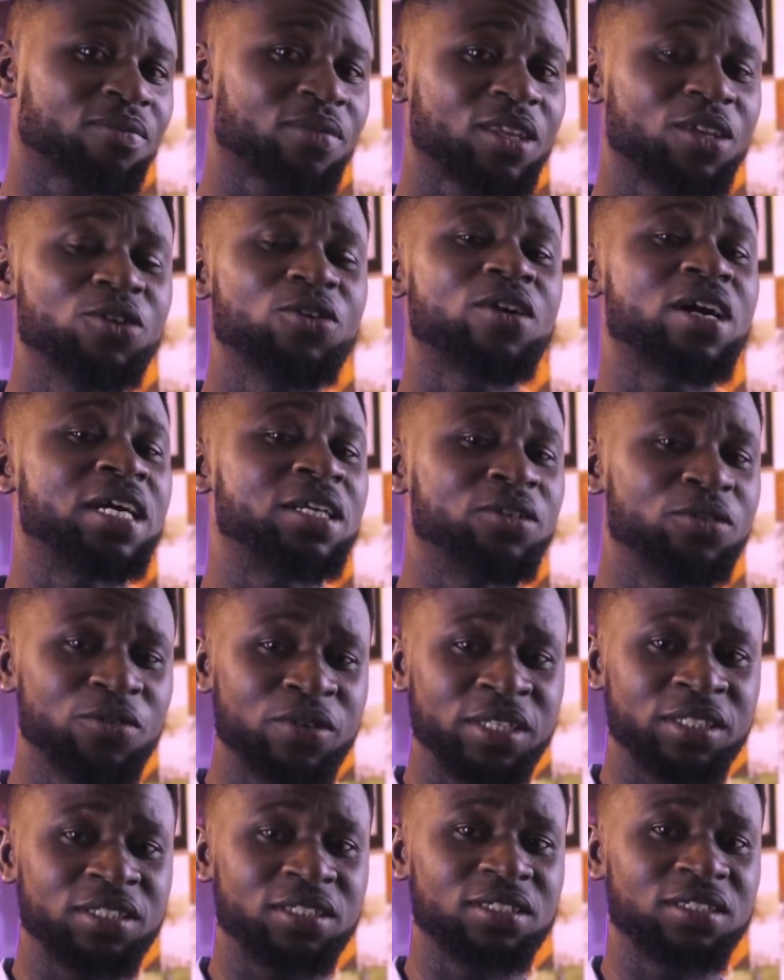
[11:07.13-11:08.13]
You can do
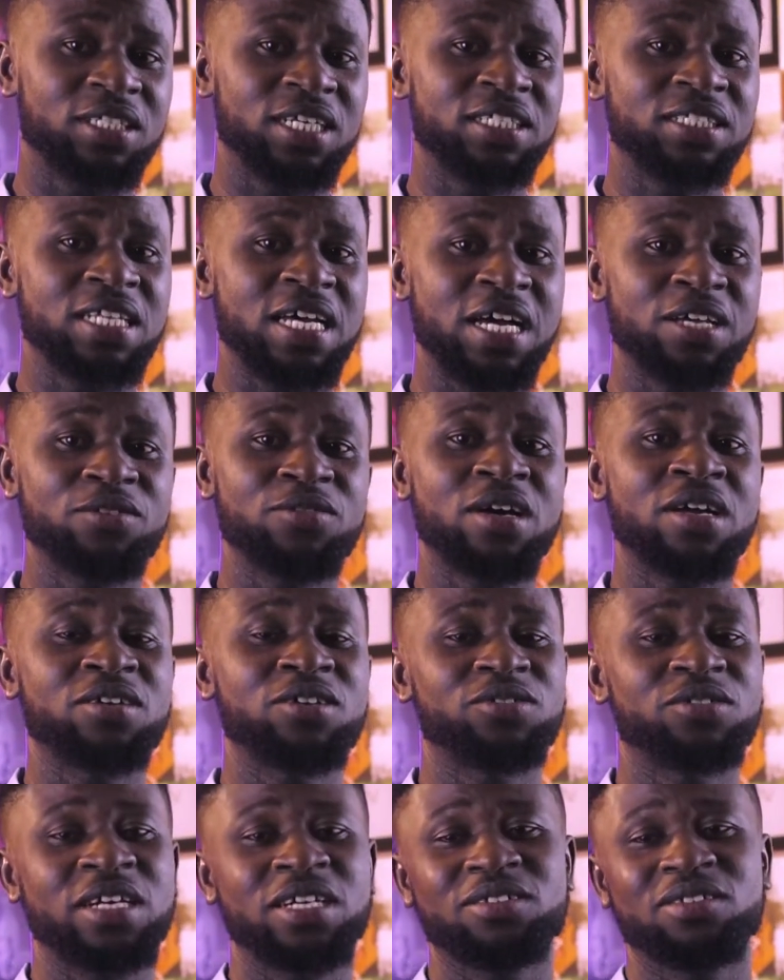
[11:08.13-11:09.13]
it. Just that you are
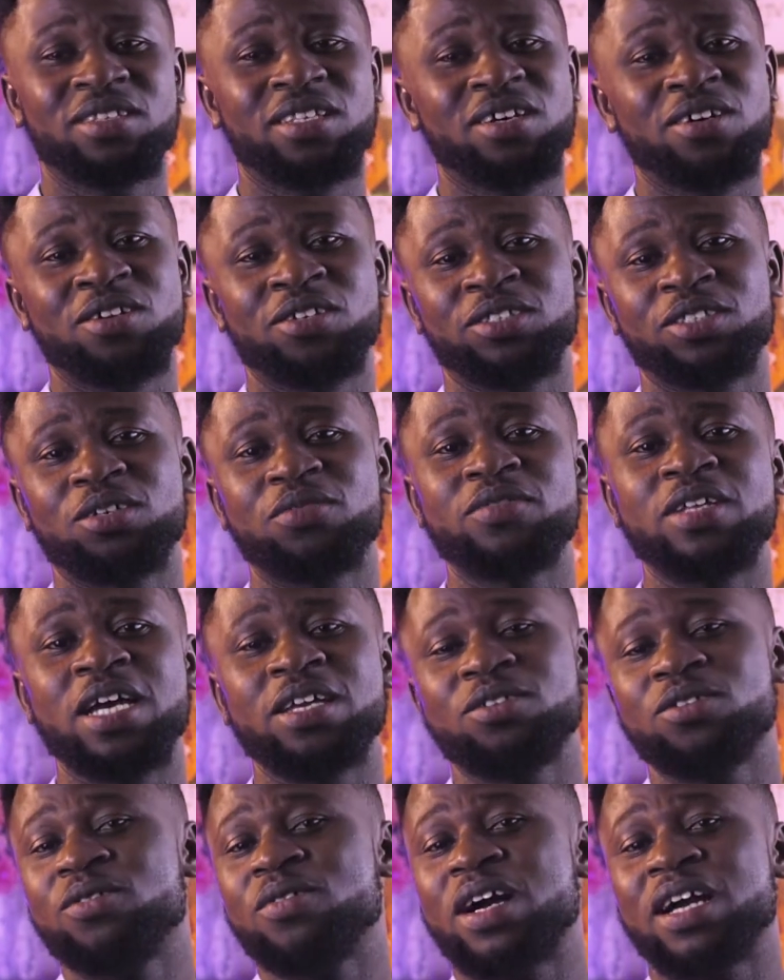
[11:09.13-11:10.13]
not trying to tell yourself that
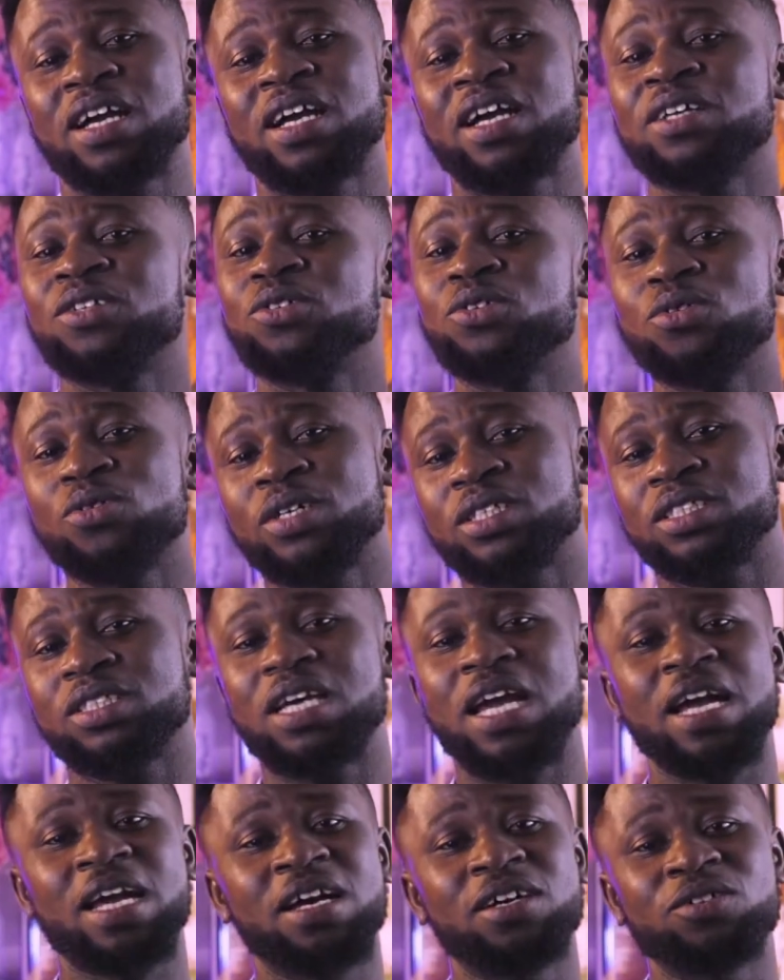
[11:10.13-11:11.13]
I can do it.
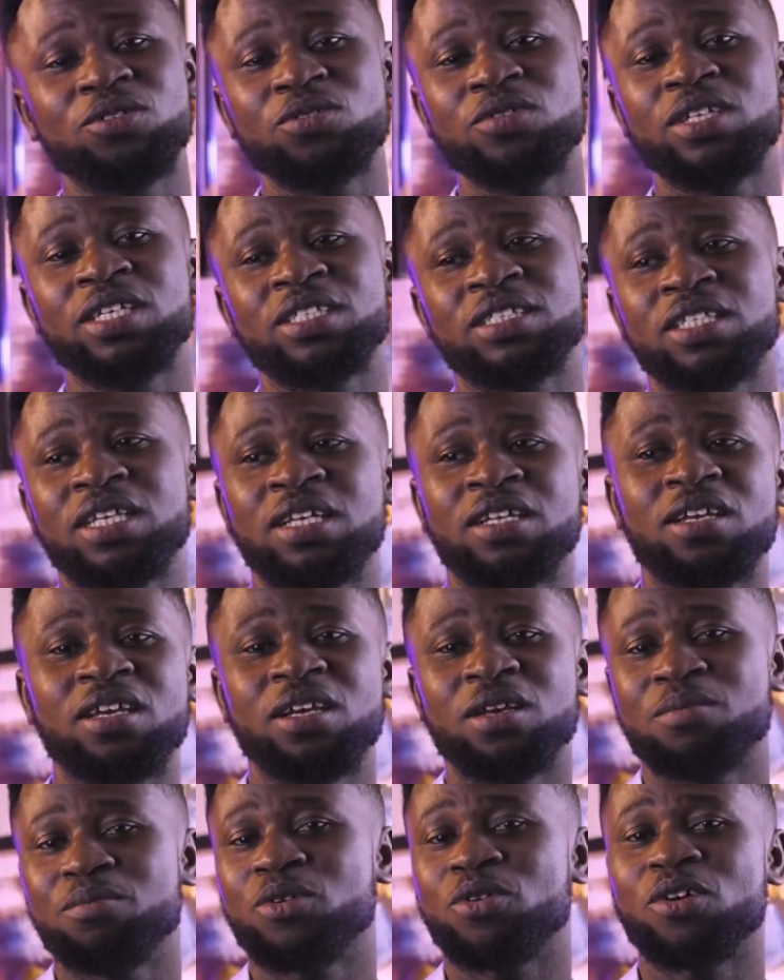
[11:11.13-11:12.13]
I can do this thing,
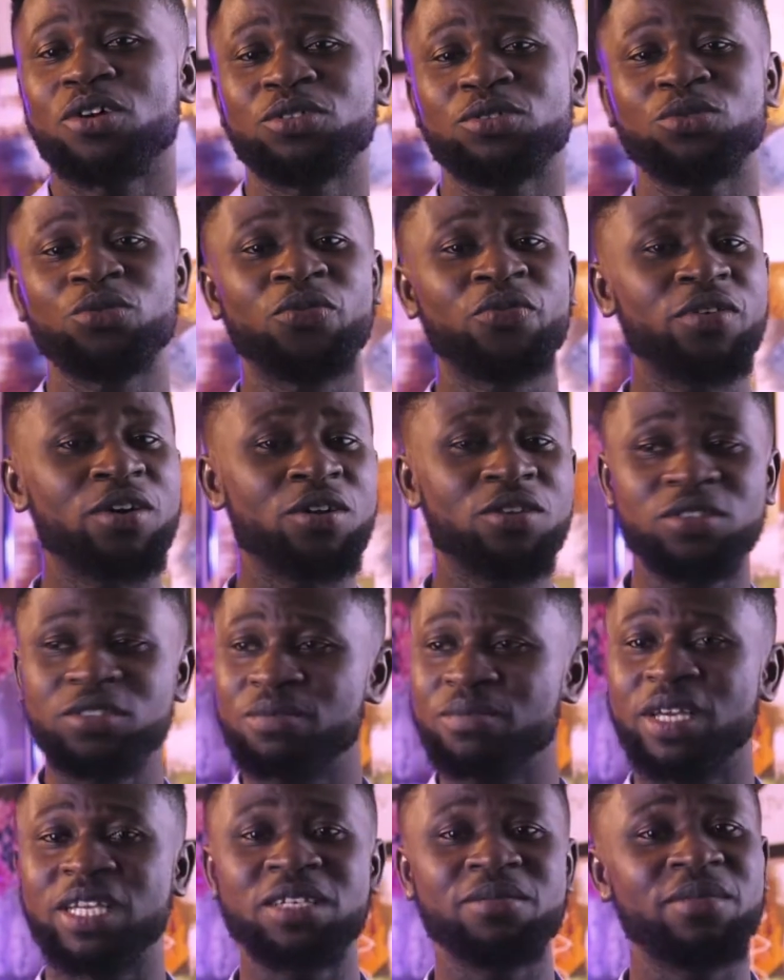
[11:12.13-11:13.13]
because you failed
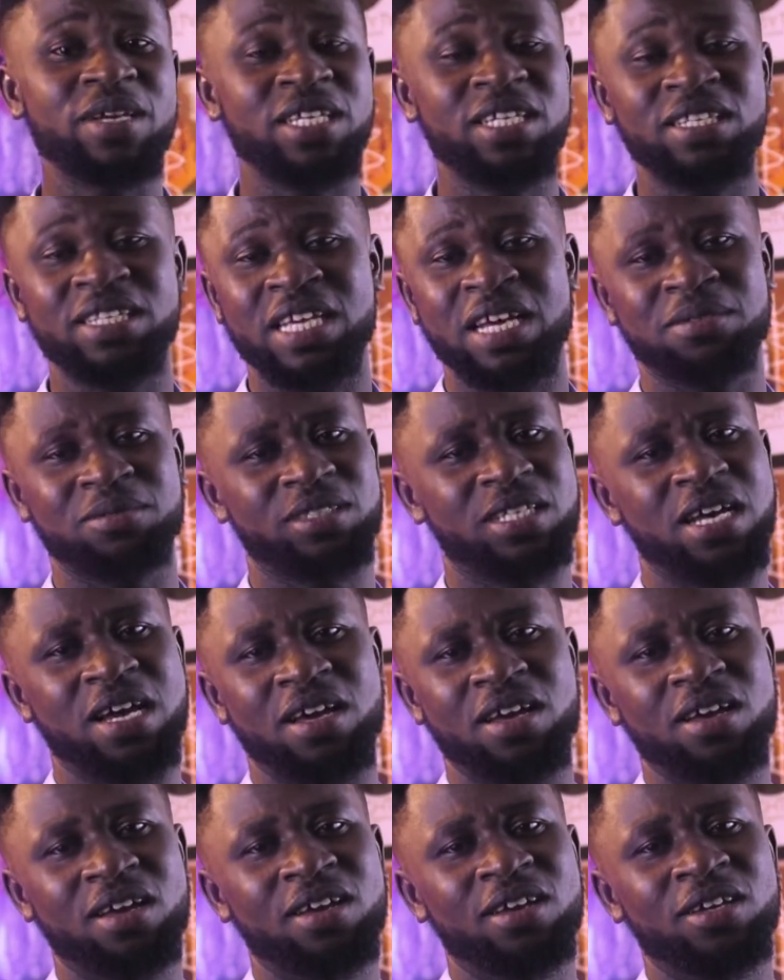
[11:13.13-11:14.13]
many, many times that
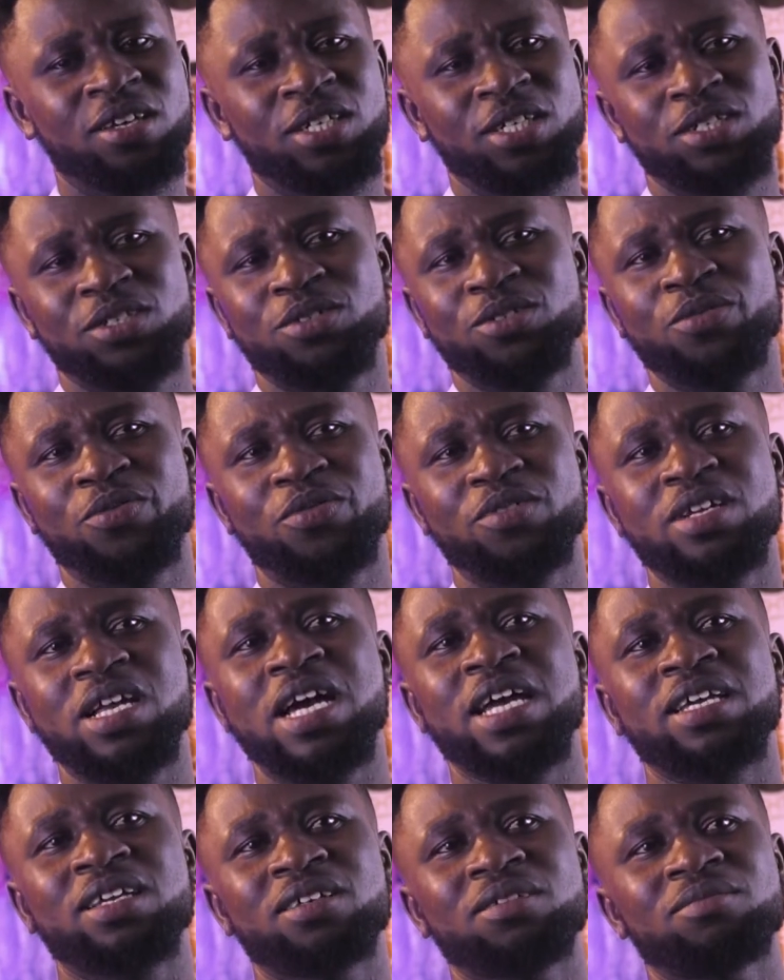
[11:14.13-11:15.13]
you feel
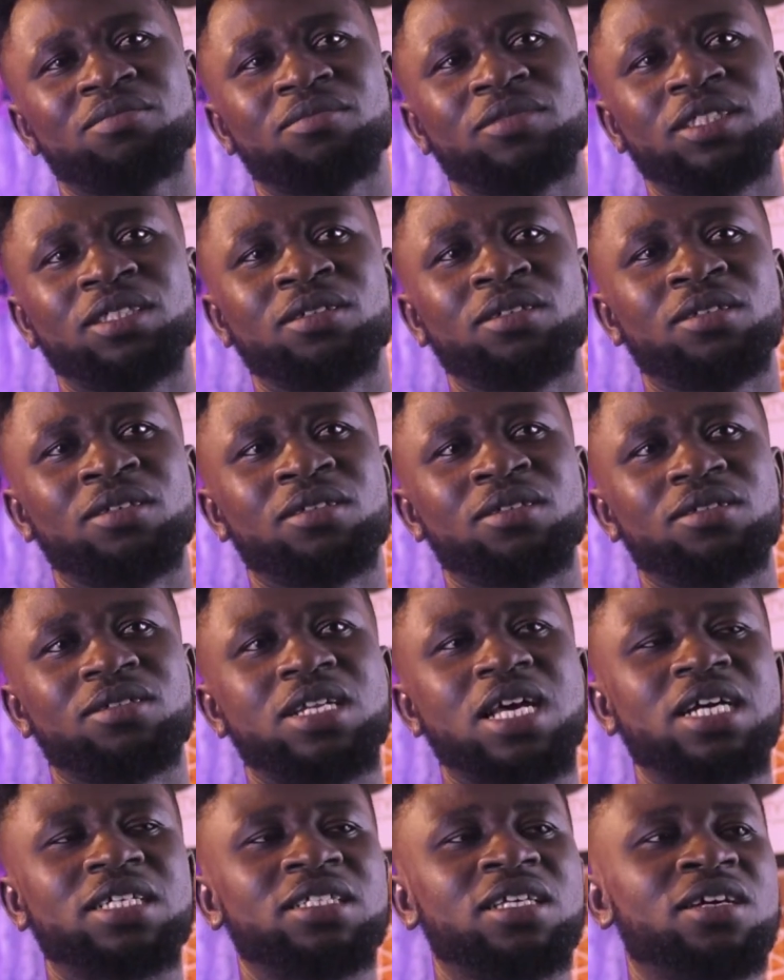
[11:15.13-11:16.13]
like
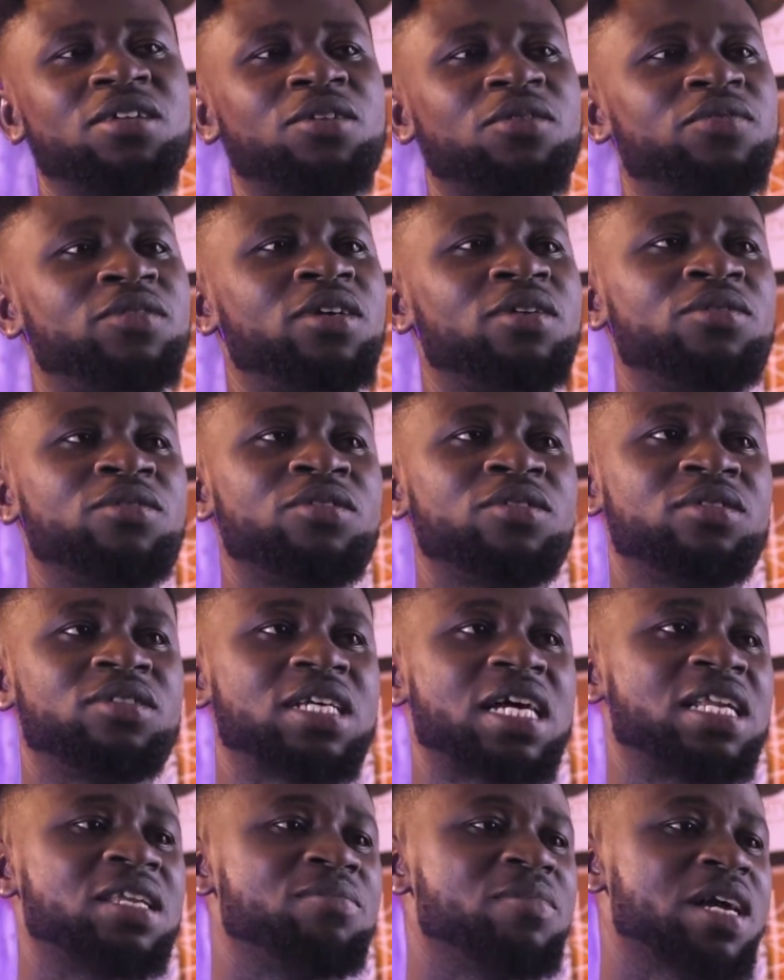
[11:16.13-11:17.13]
that's the end of the road.
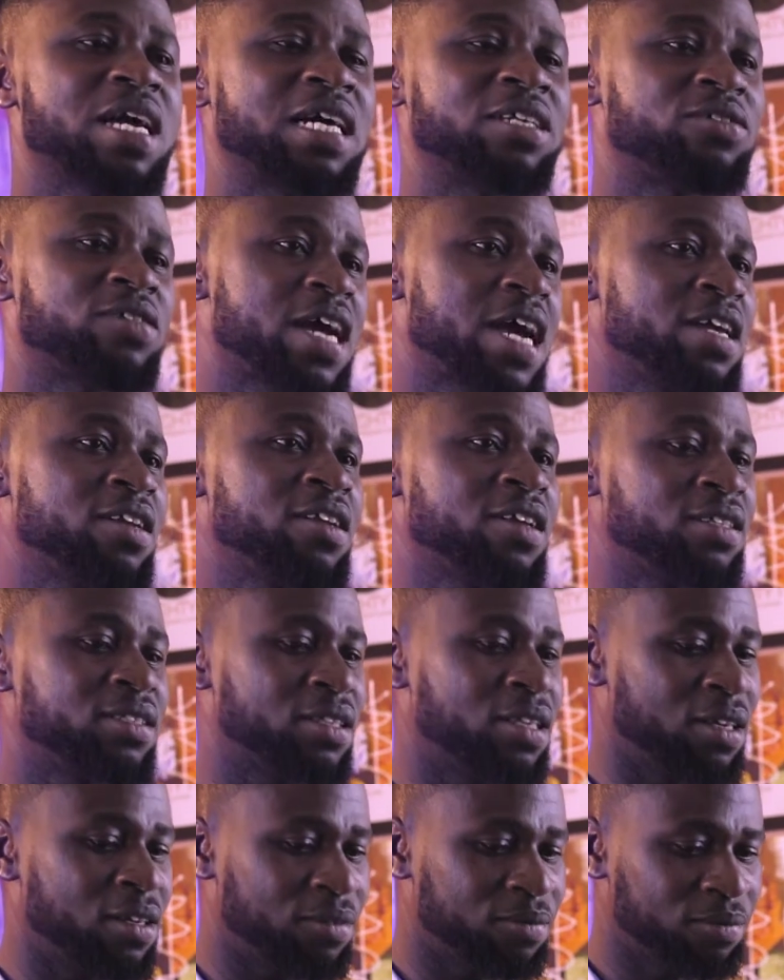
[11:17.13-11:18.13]
Shall we make a try next
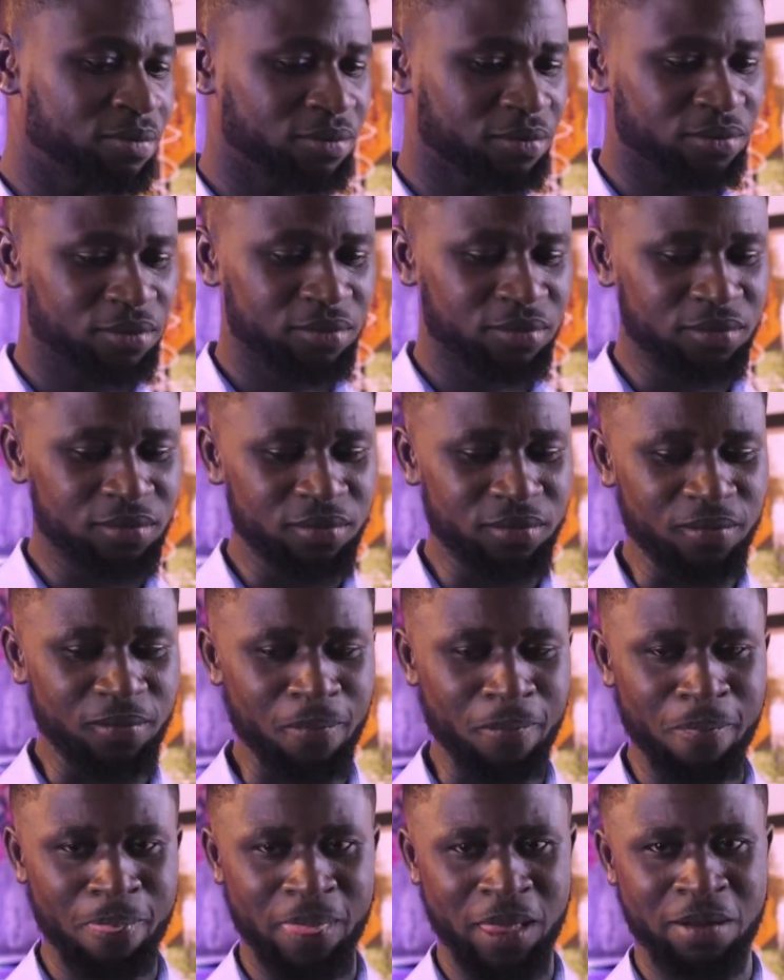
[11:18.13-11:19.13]
thing?
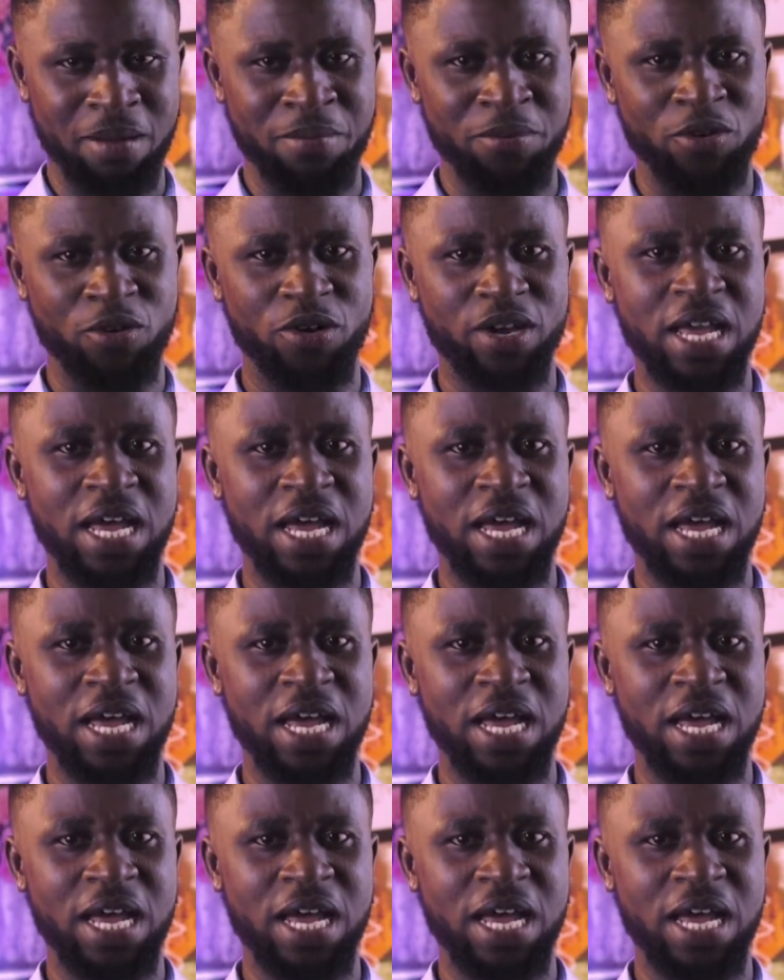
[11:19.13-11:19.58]
I mean,